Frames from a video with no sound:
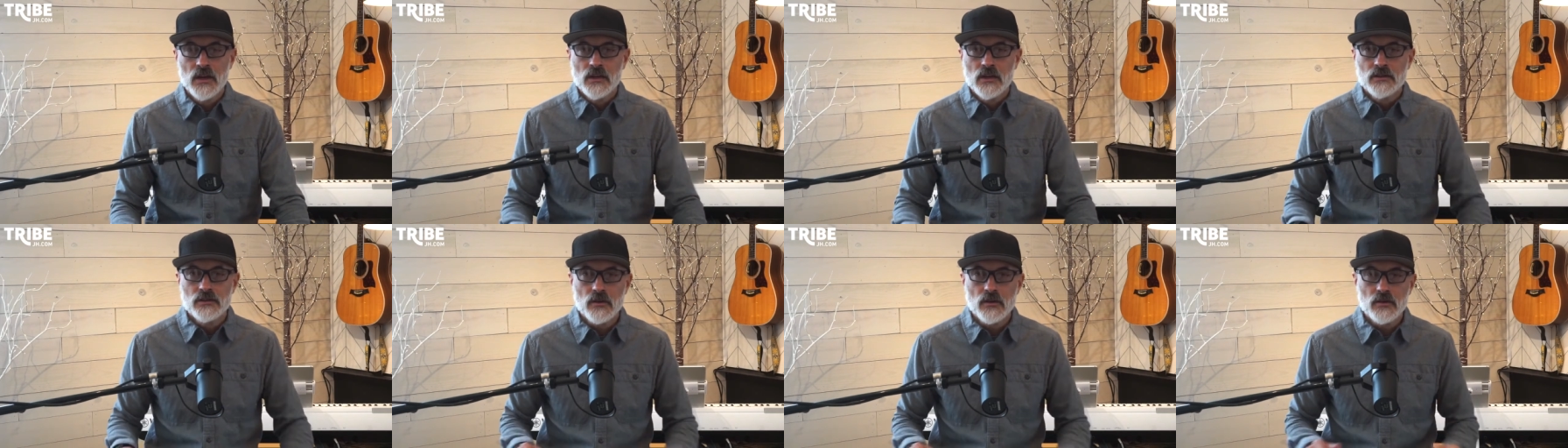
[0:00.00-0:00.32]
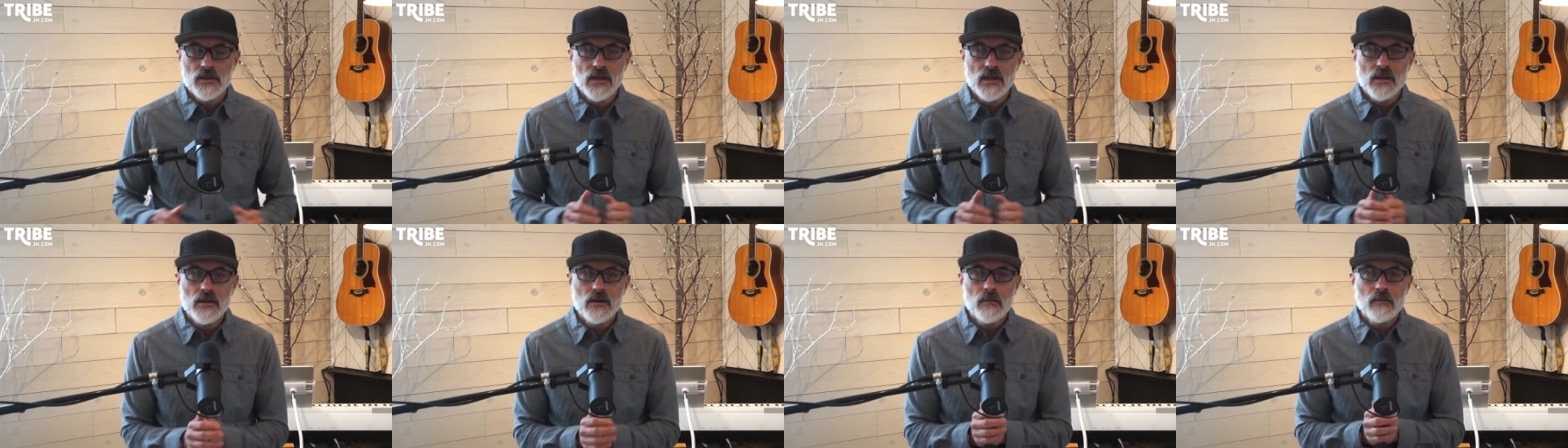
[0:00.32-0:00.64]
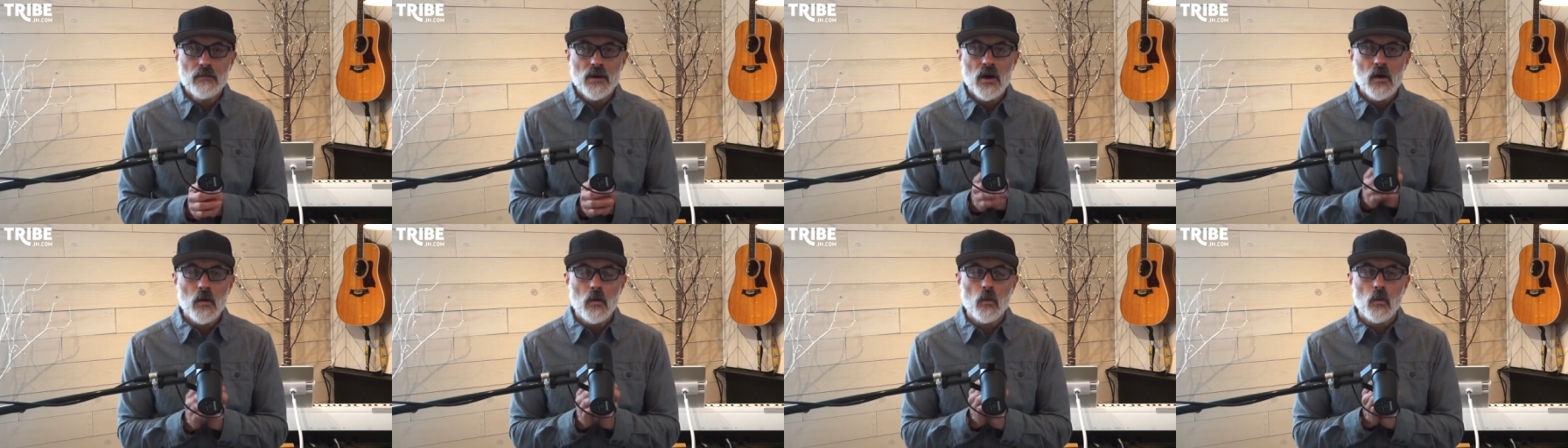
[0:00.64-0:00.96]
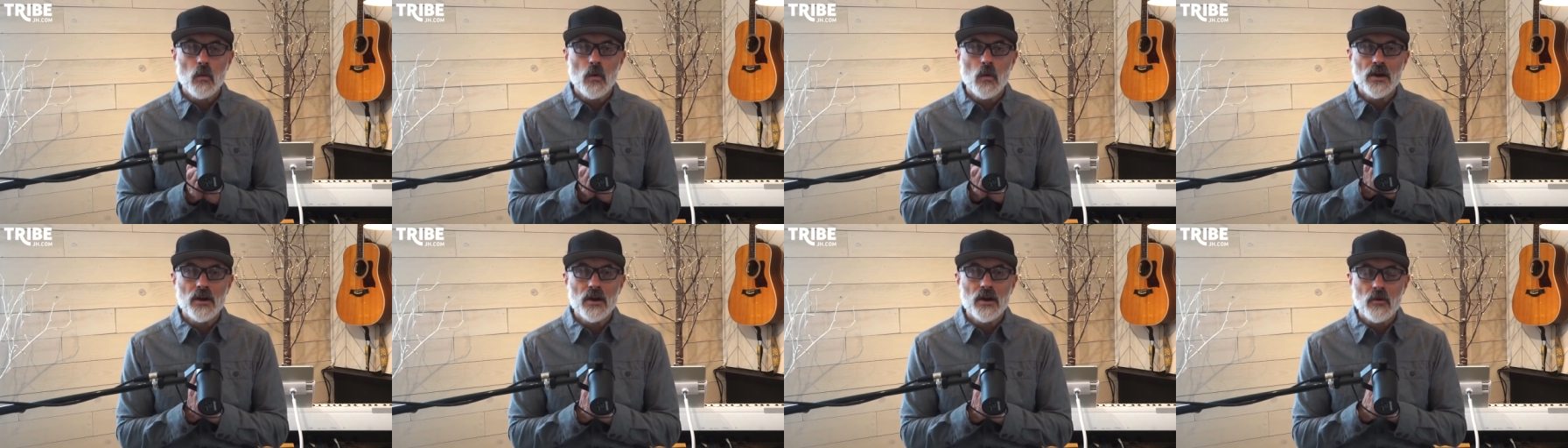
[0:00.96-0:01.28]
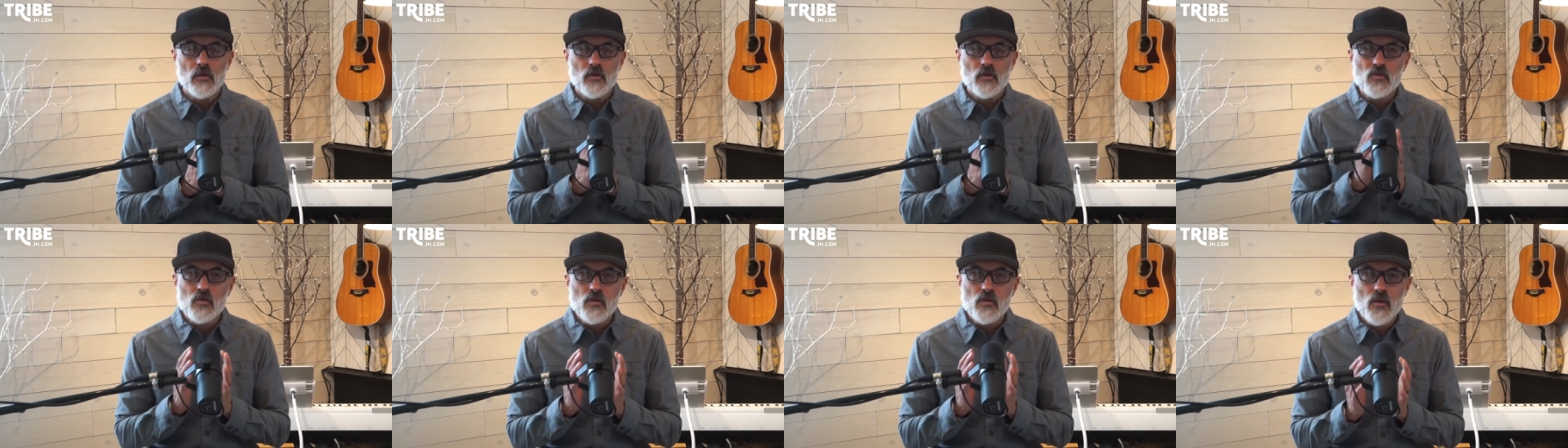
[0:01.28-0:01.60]
So think about what a
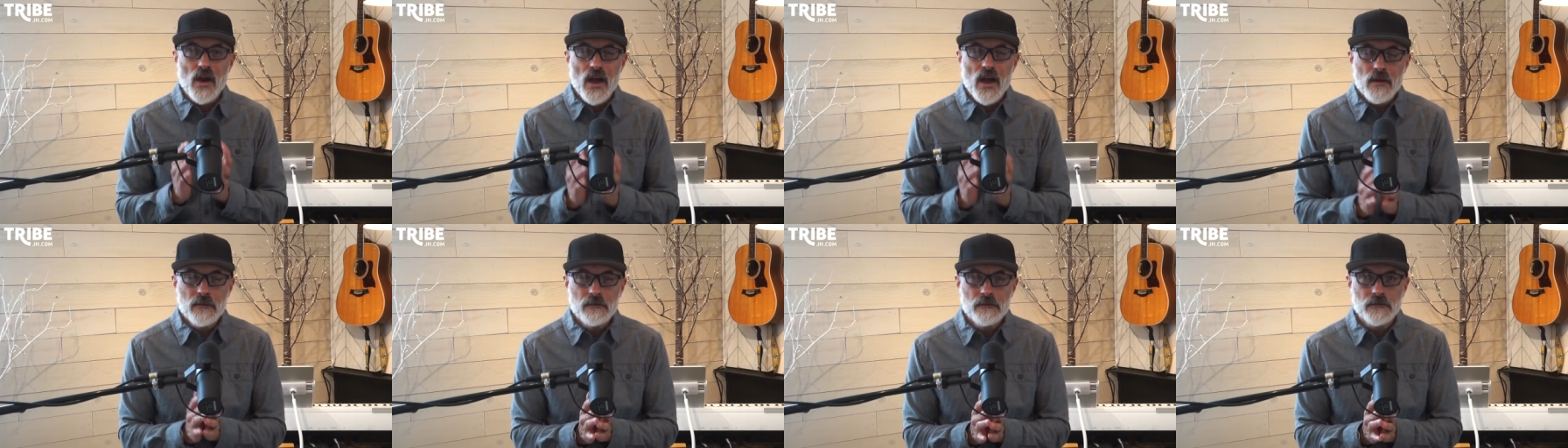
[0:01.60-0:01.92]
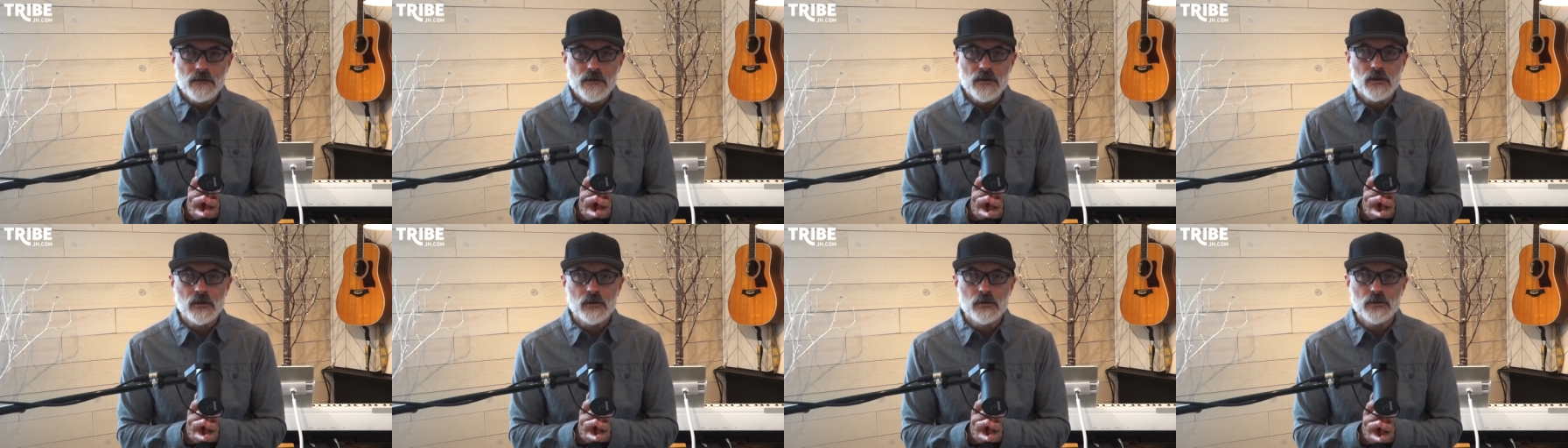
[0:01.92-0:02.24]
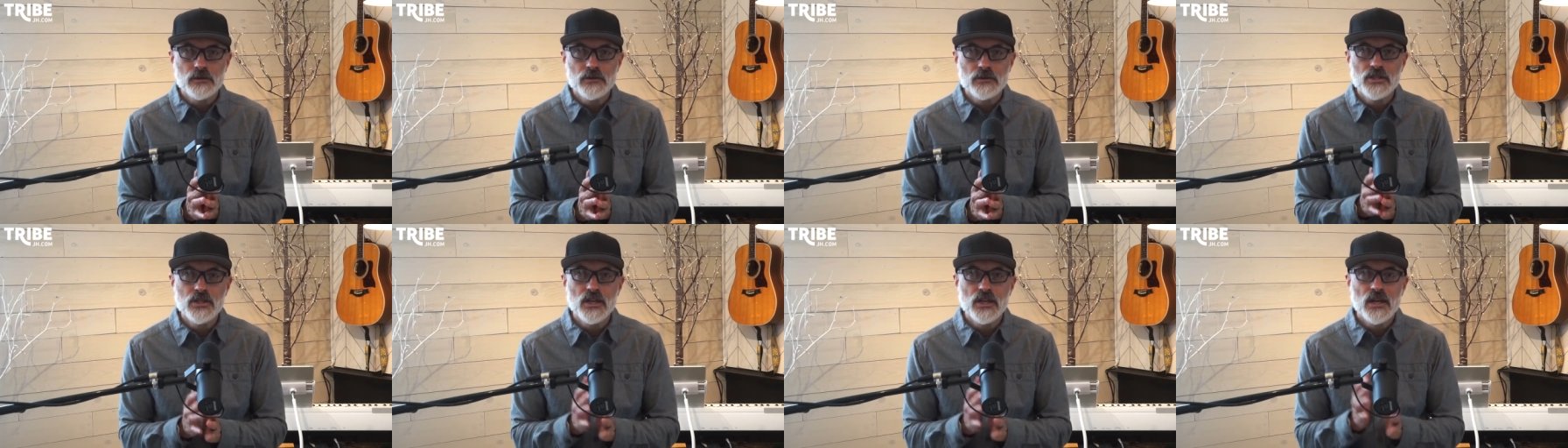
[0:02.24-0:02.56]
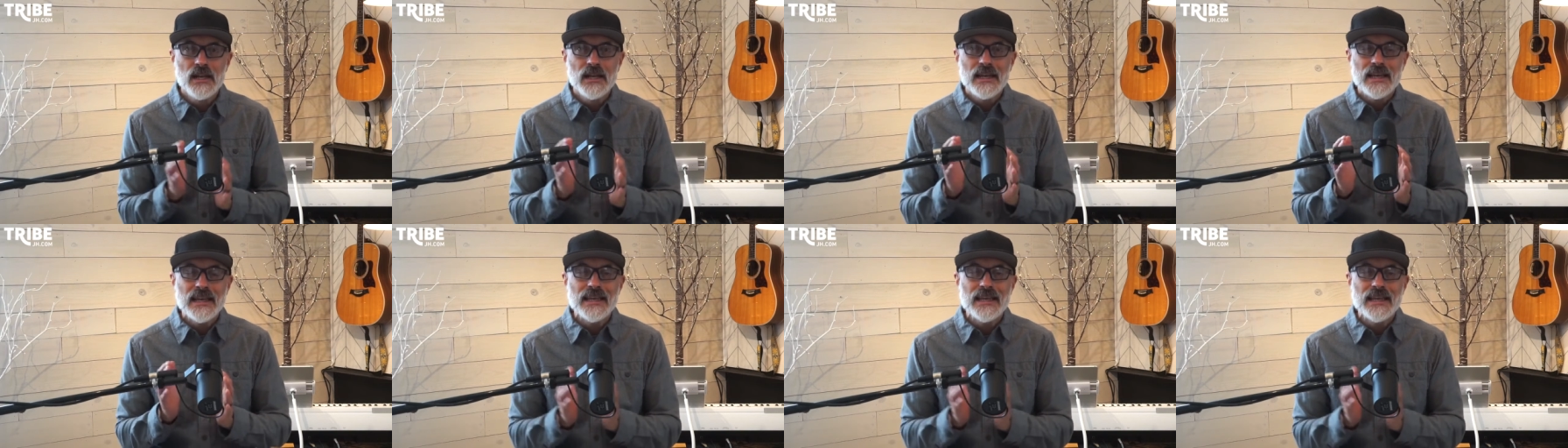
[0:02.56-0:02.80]
refuge